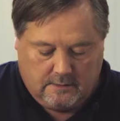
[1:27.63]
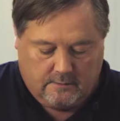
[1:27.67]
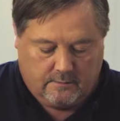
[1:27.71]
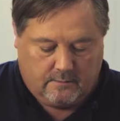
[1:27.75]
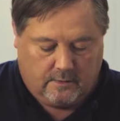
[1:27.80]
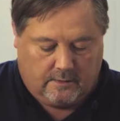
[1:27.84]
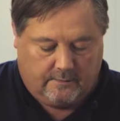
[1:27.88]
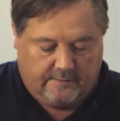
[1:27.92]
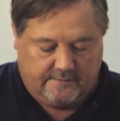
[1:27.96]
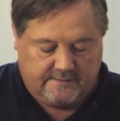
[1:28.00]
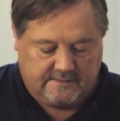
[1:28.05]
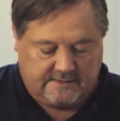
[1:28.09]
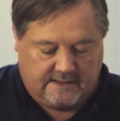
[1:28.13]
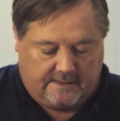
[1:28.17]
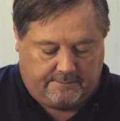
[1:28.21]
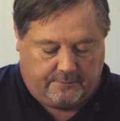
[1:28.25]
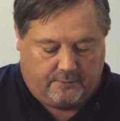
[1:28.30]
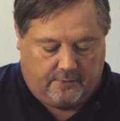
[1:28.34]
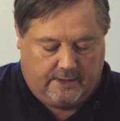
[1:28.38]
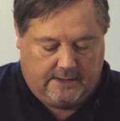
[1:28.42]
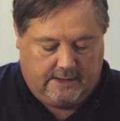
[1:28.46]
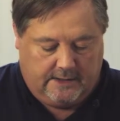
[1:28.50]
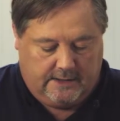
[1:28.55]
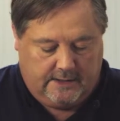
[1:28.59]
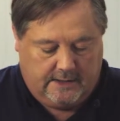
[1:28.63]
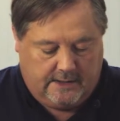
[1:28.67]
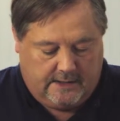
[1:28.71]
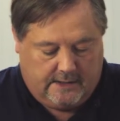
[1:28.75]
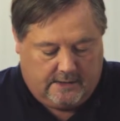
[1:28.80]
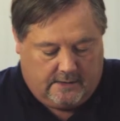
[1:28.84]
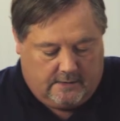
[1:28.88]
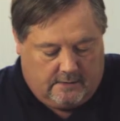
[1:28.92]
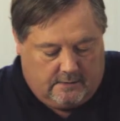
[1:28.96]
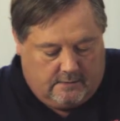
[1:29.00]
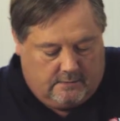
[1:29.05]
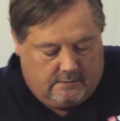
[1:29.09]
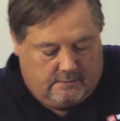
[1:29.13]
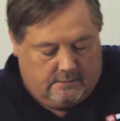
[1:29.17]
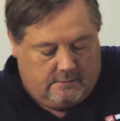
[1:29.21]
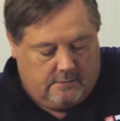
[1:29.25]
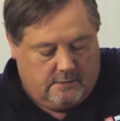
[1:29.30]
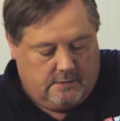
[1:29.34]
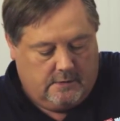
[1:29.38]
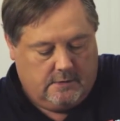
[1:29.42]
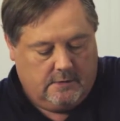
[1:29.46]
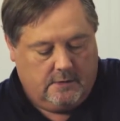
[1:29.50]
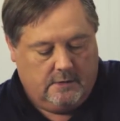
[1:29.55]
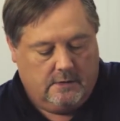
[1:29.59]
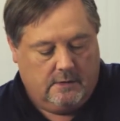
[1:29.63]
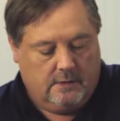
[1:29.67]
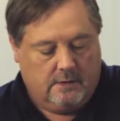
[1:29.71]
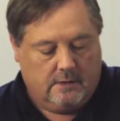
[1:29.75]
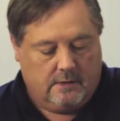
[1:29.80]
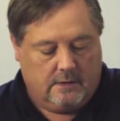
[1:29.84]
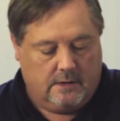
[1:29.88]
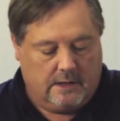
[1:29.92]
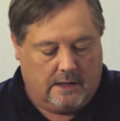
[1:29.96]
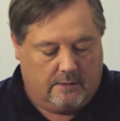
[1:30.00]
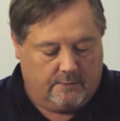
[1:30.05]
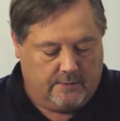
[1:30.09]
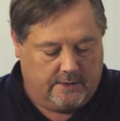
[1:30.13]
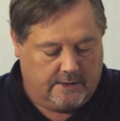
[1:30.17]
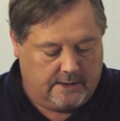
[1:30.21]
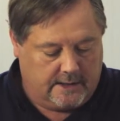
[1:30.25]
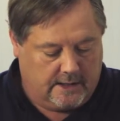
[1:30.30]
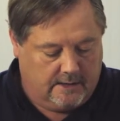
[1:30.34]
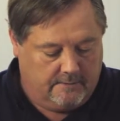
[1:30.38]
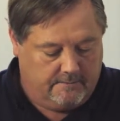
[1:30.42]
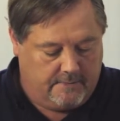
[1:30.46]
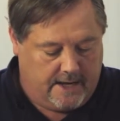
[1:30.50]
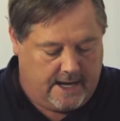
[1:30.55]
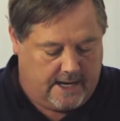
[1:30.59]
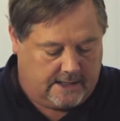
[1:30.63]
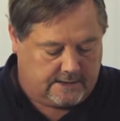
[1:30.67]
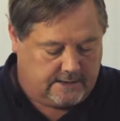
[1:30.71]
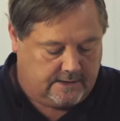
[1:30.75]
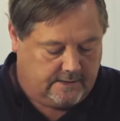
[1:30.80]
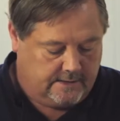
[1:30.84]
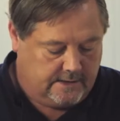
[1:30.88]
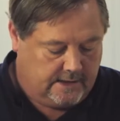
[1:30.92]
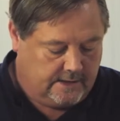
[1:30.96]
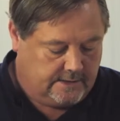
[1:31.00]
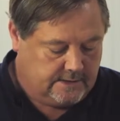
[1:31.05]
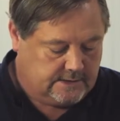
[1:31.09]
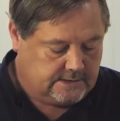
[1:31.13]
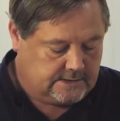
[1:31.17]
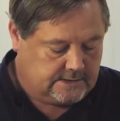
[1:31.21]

where we separated here. Now we're going to come back to the other